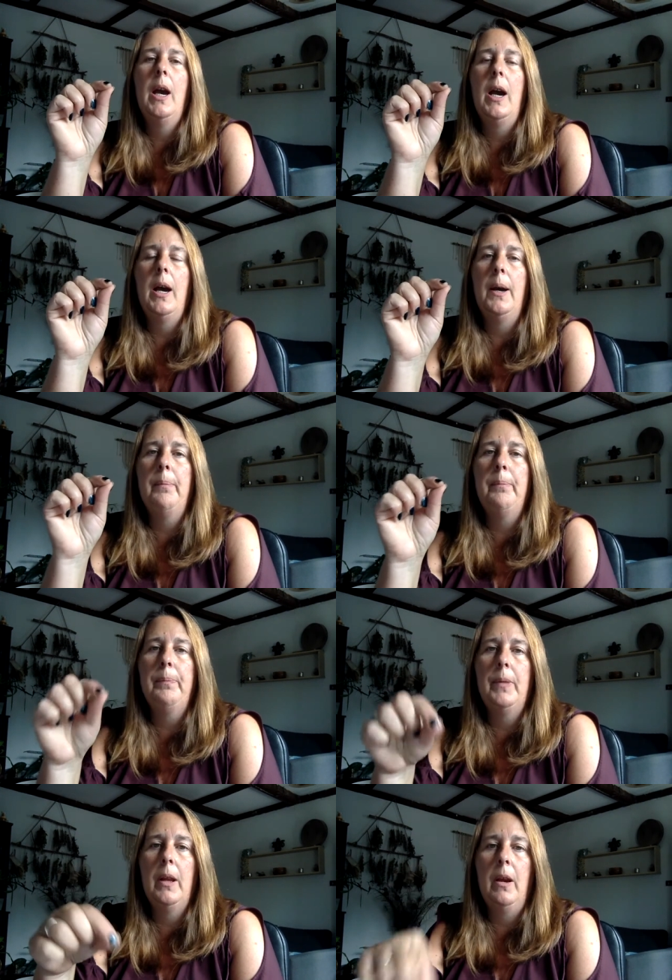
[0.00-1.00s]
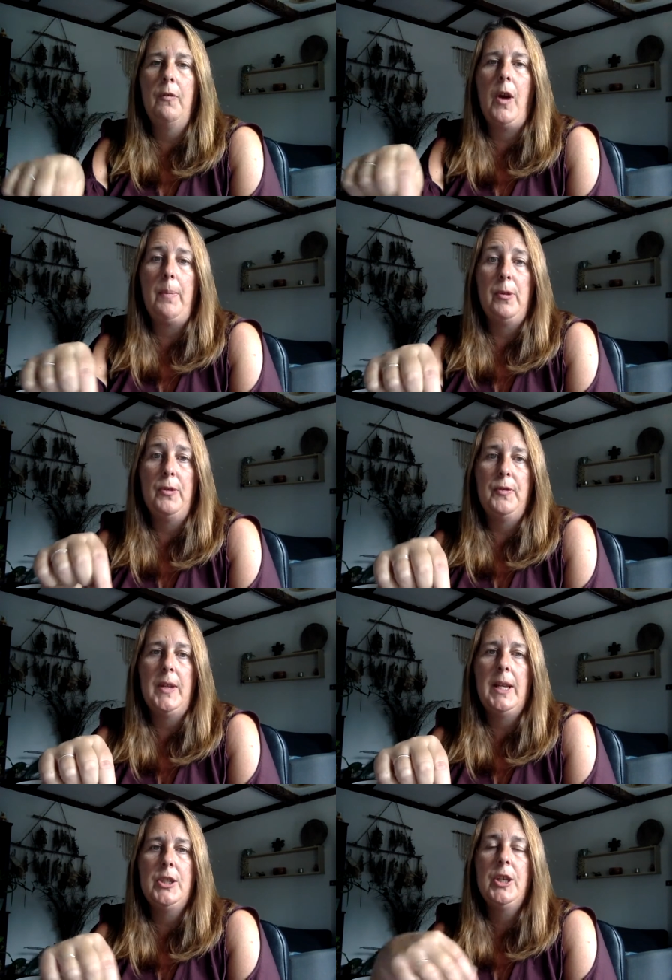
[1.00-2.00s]
um, a fireproof
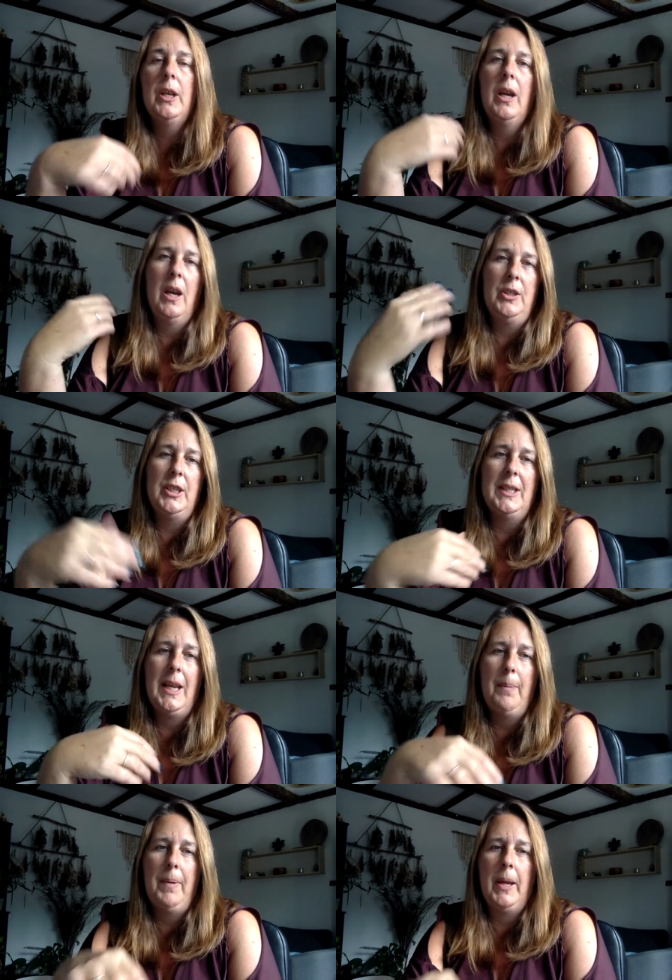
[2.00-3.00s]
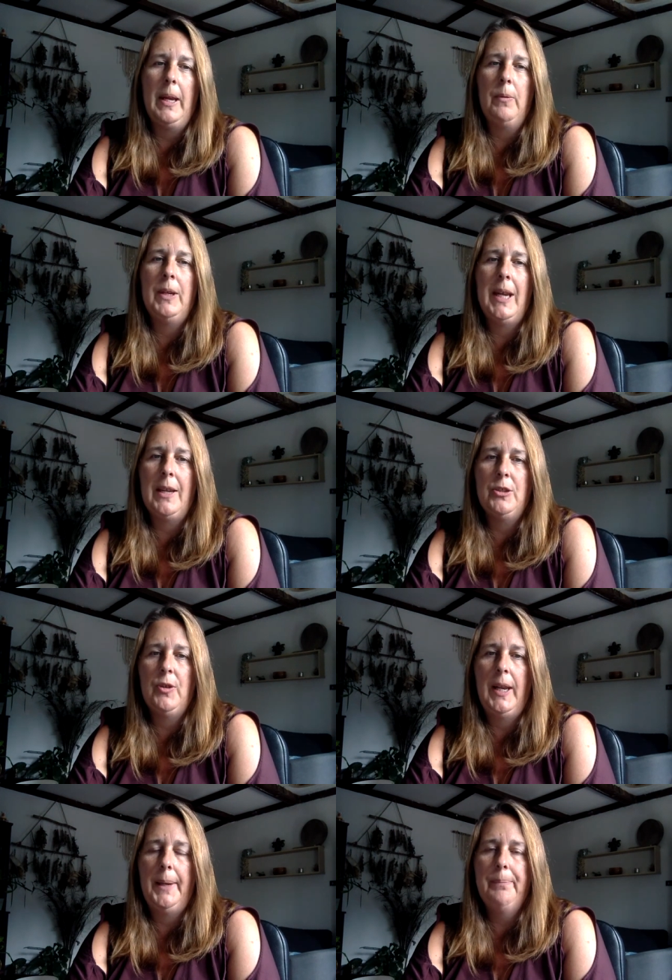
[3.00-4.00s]
dish and just let it burn out
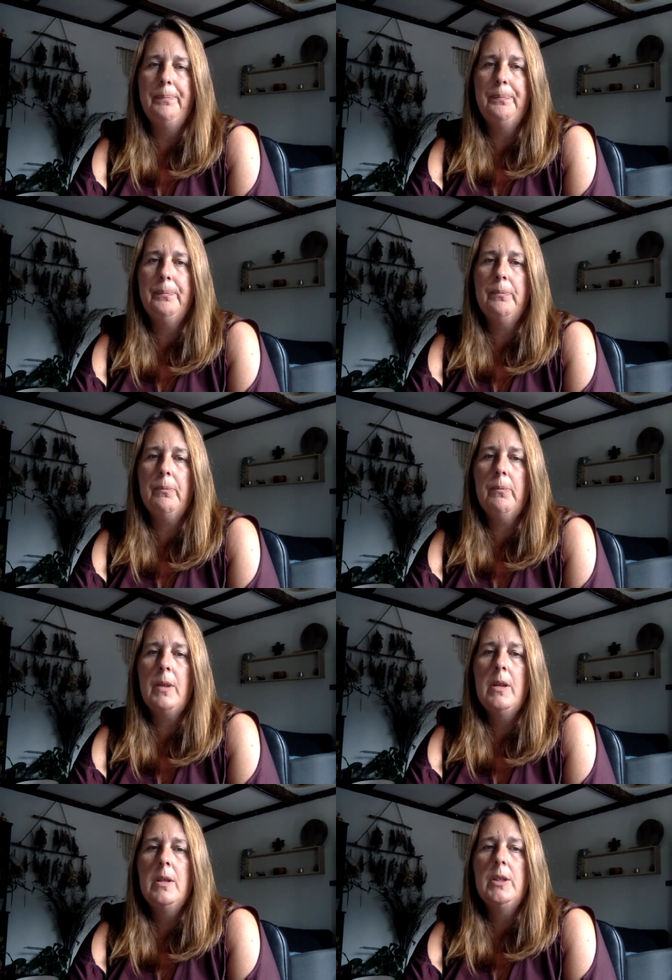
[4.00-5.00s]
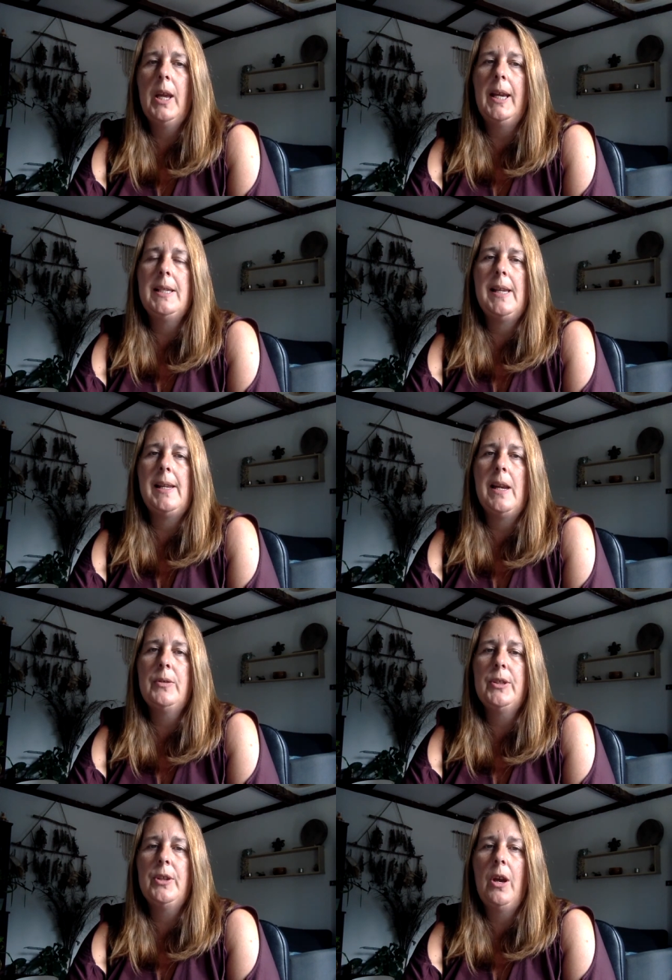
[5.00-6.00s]
naturally. So, like I said, now is
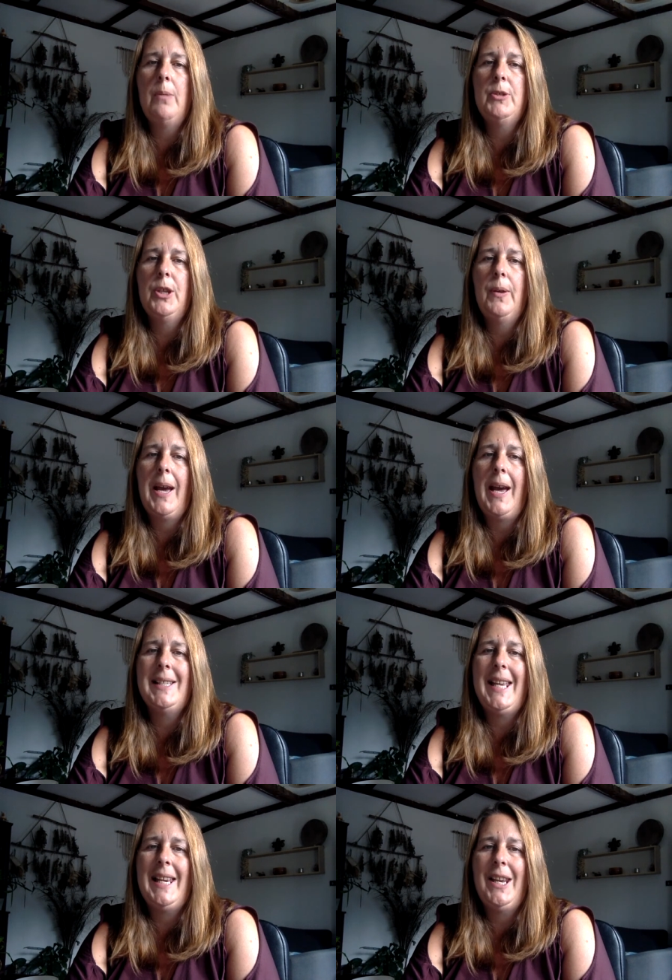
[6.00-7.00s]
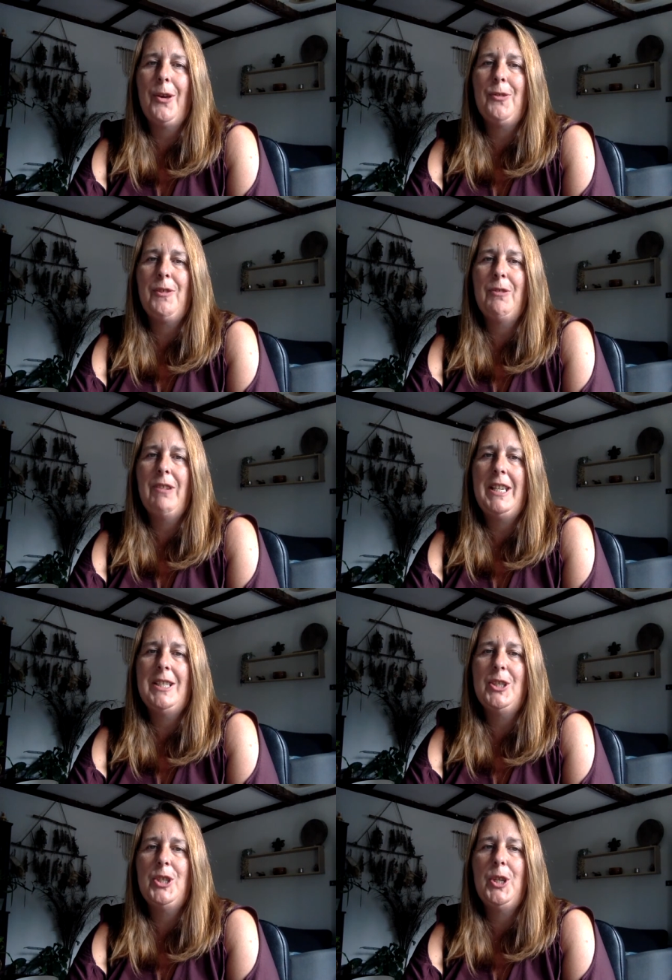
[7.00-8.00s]
the time to add any other
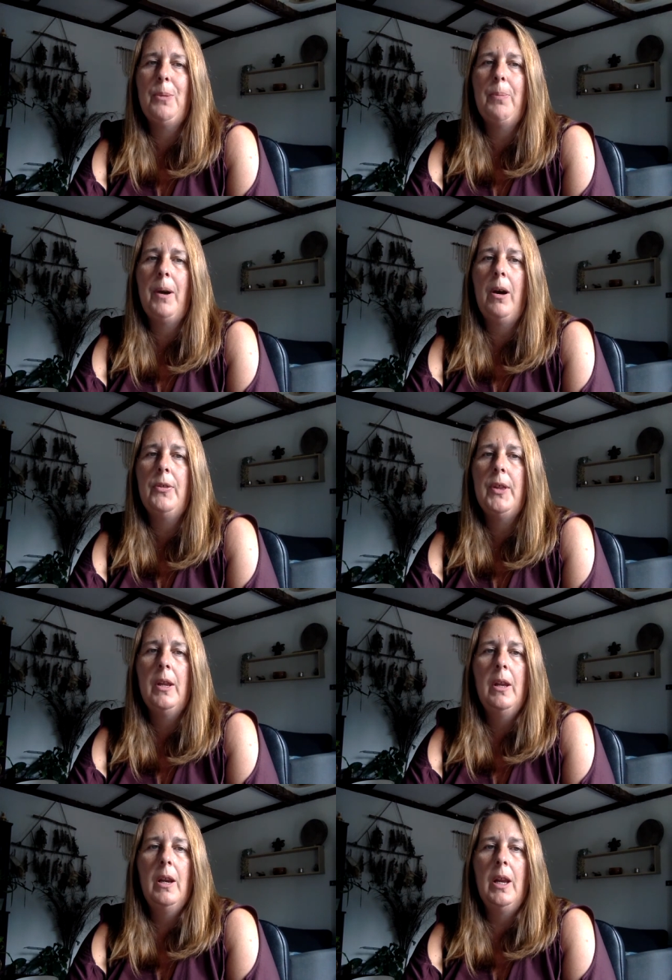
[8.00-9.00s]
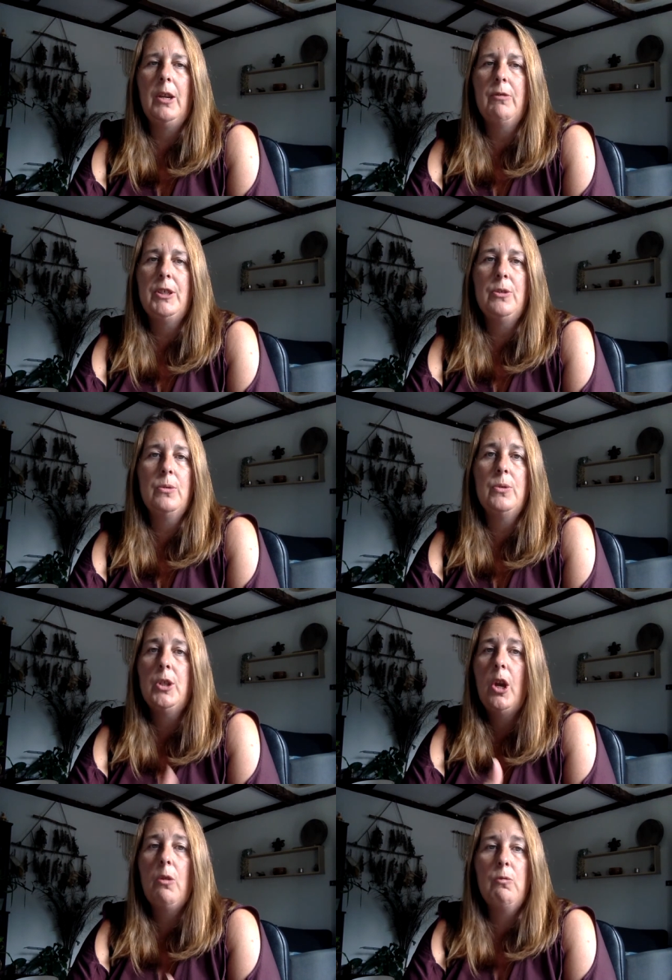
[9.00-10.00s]
ingredients to your bath, like crystals,
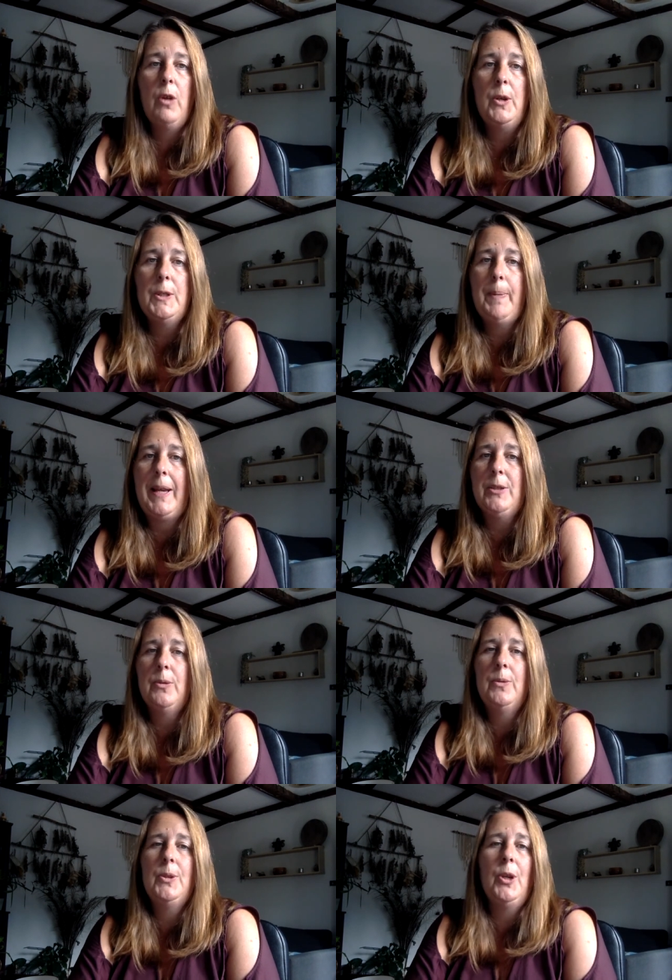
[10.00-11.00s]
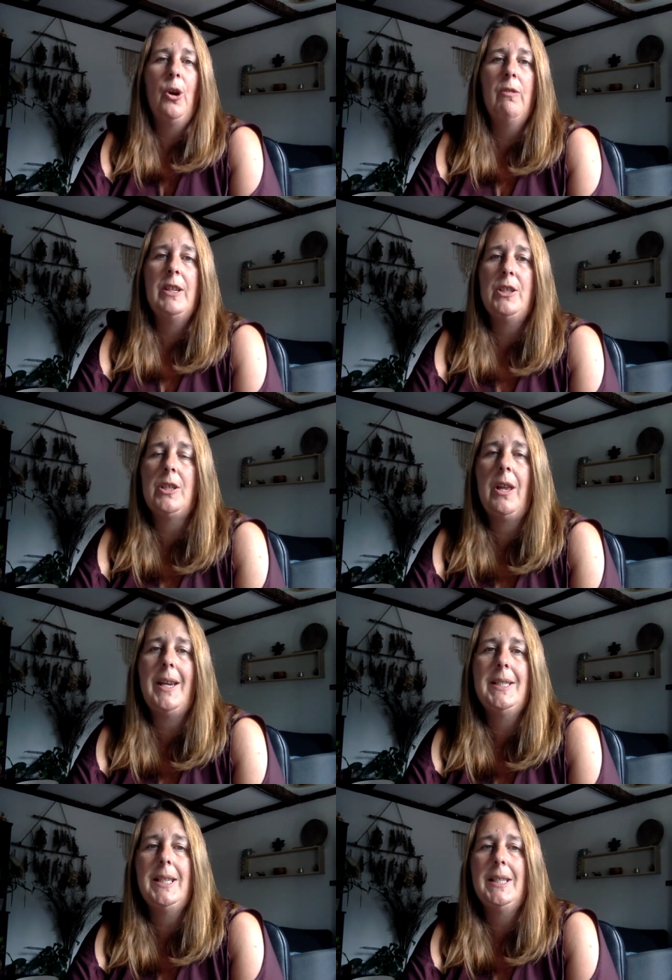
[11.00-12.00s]
rose petals, orange
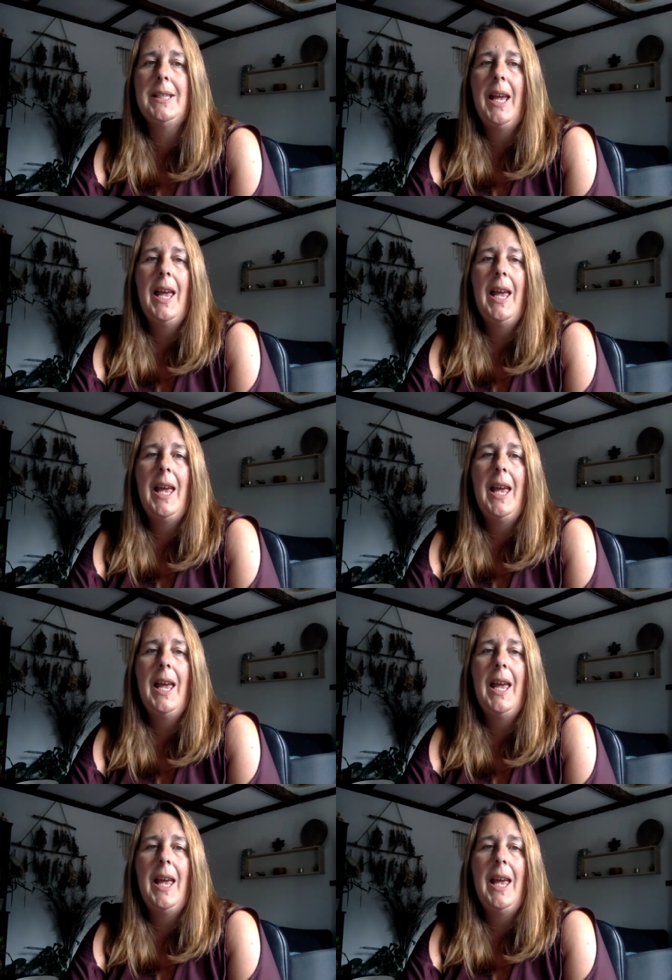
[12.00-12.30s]
slices,